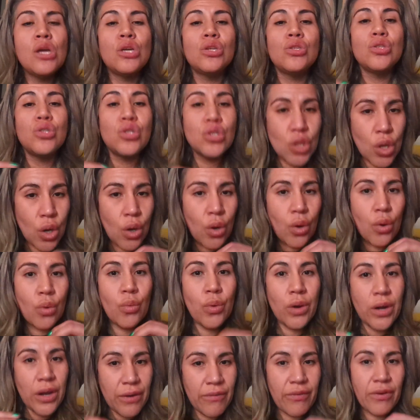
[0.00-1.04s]
So
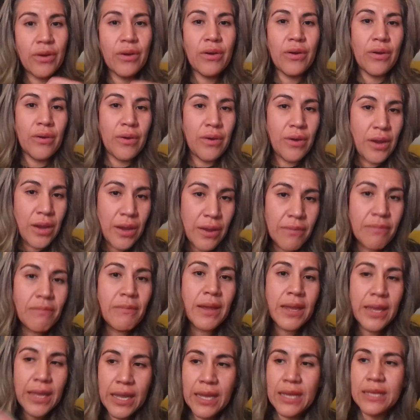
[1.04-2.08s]
whenever, if
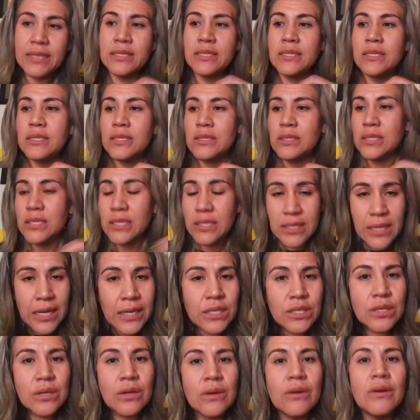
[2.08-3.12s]
my kids decide
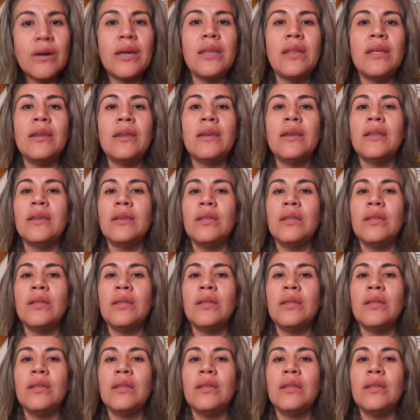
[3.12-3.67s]
to go ahead and,